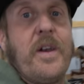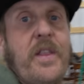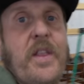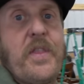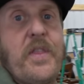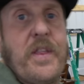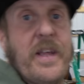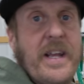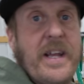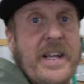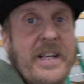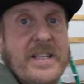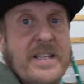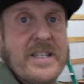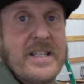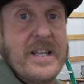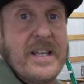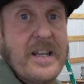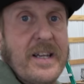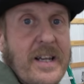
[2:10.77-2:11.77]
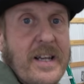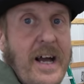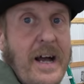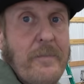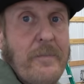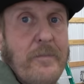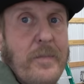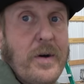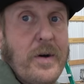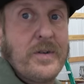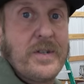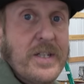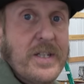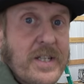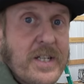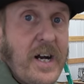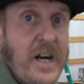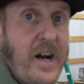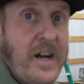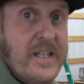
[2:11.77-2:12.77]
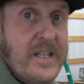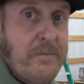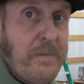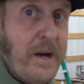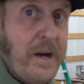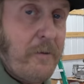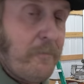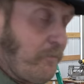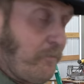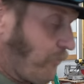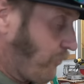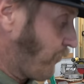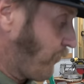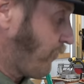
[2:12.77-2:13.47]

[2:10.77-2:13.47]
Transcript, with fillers: of the things that got most talked about